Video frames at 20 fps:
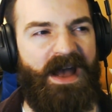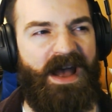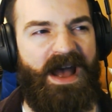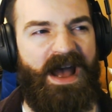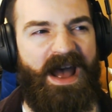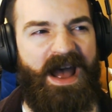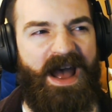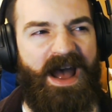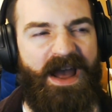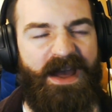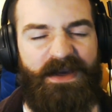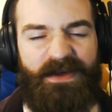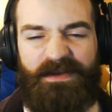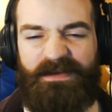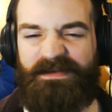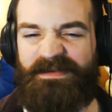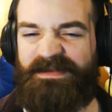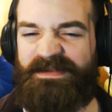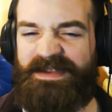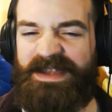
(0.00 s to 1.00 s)

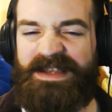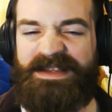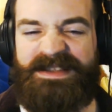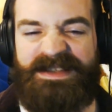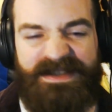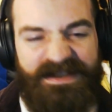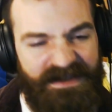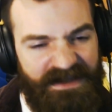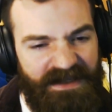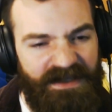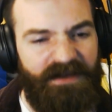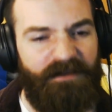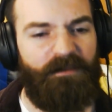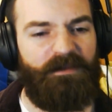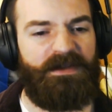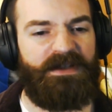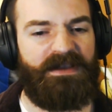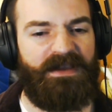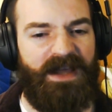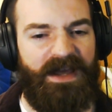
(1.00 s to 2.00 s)
it
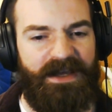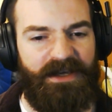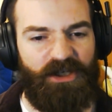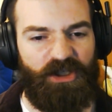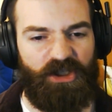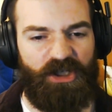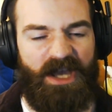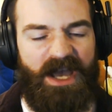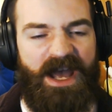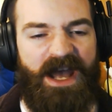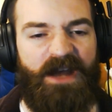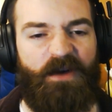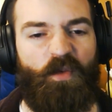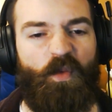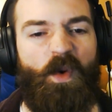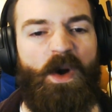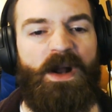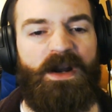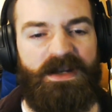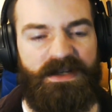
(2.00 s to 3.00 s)
seemed like Shad
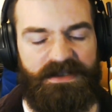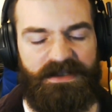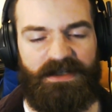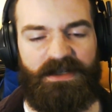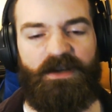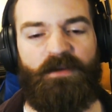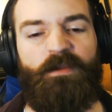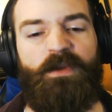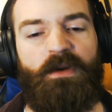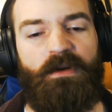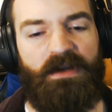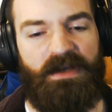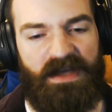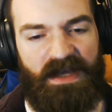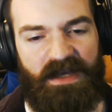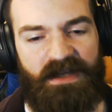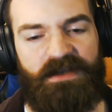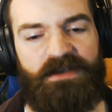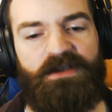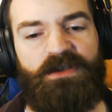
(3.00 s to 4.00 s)
wanted to
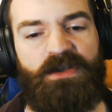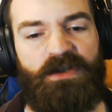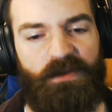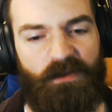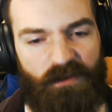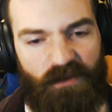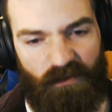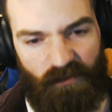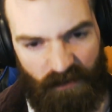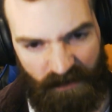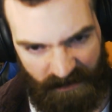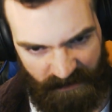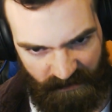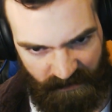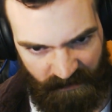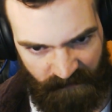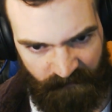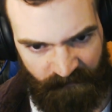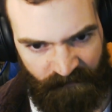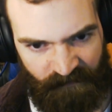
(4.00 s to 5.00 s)
communicate to the
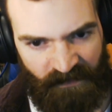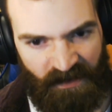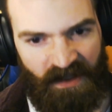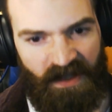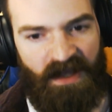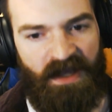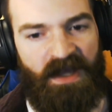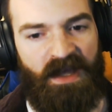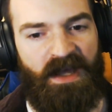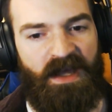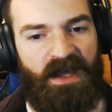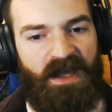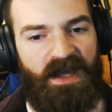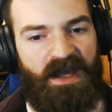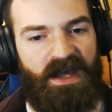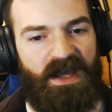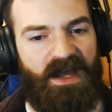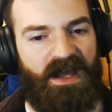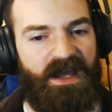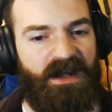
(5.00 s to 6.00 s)
reader.
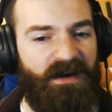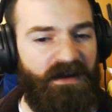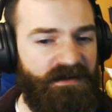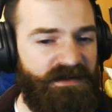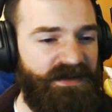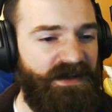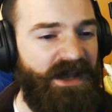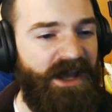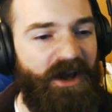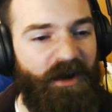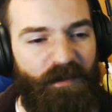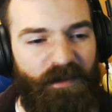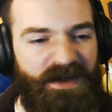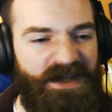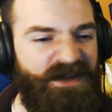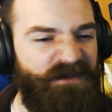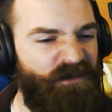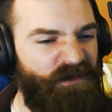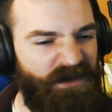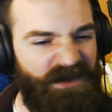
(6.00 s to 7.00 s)
It also helped
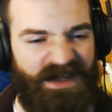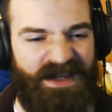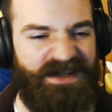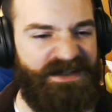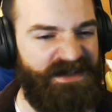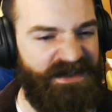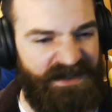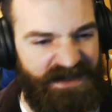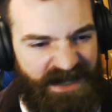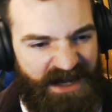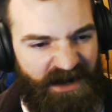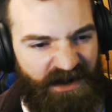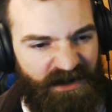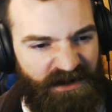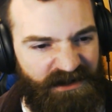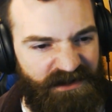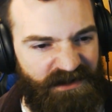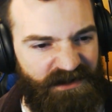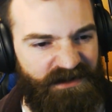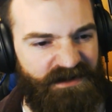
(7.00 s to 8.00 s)
me relate to the
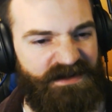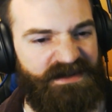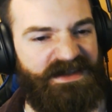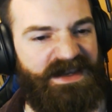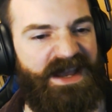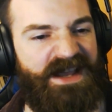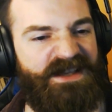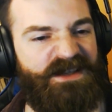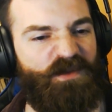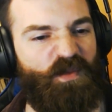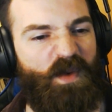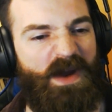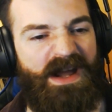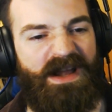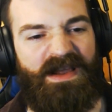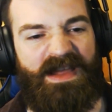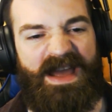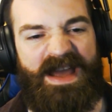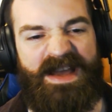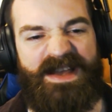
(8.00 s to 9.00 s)
characters as
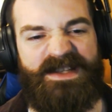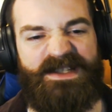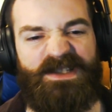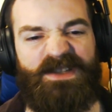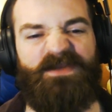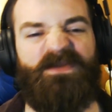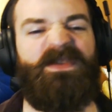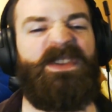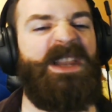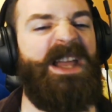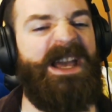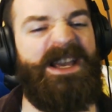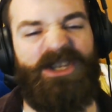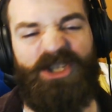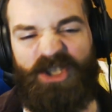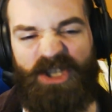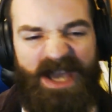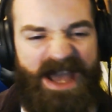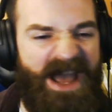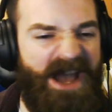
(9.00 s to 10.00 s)
well as
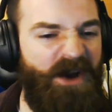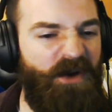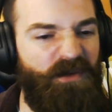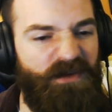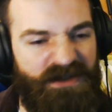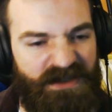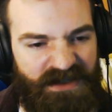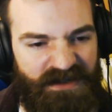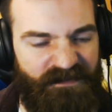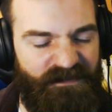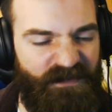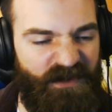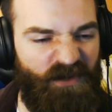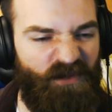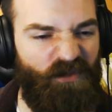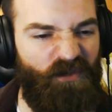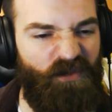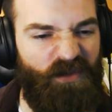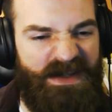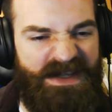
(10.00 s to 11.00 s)
flesh out the
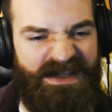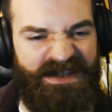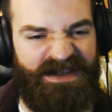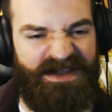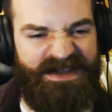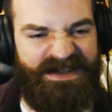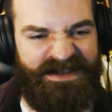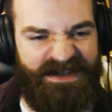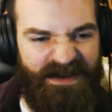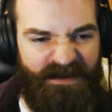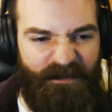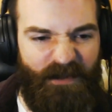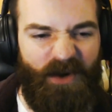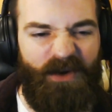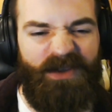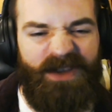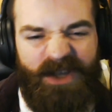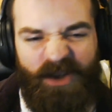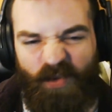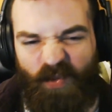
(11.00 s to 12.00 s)
realism or
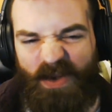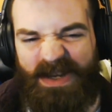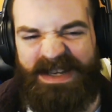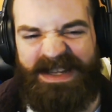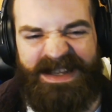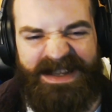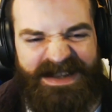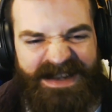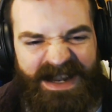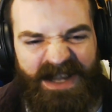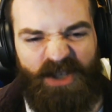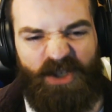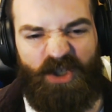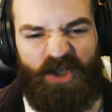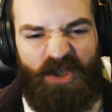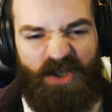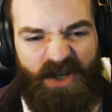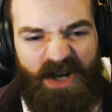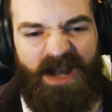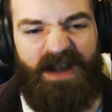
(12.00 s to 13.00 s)
the gritty
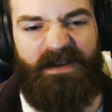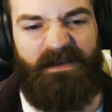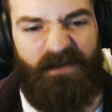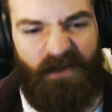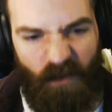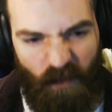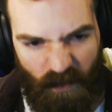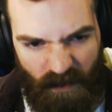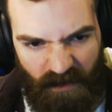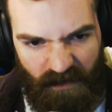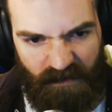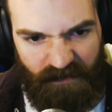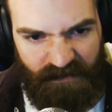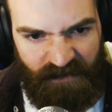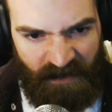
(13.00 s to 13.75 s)
nature of the world.